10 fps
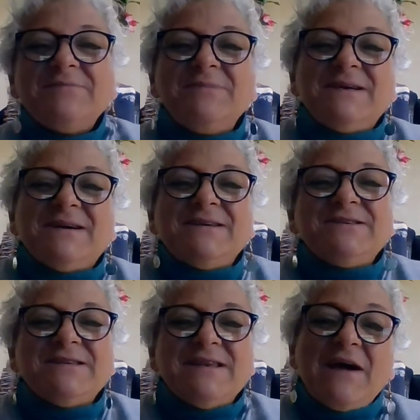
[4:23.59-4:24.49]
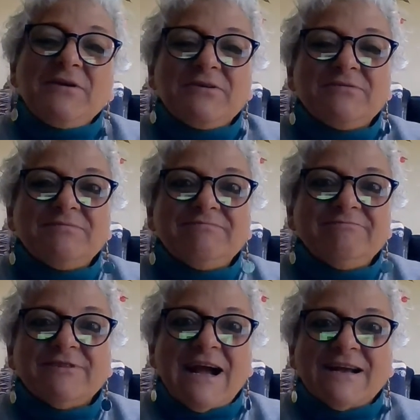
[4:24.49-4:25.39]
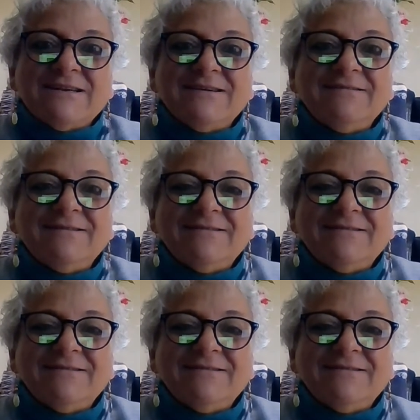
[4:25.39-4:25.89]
because now you're reacting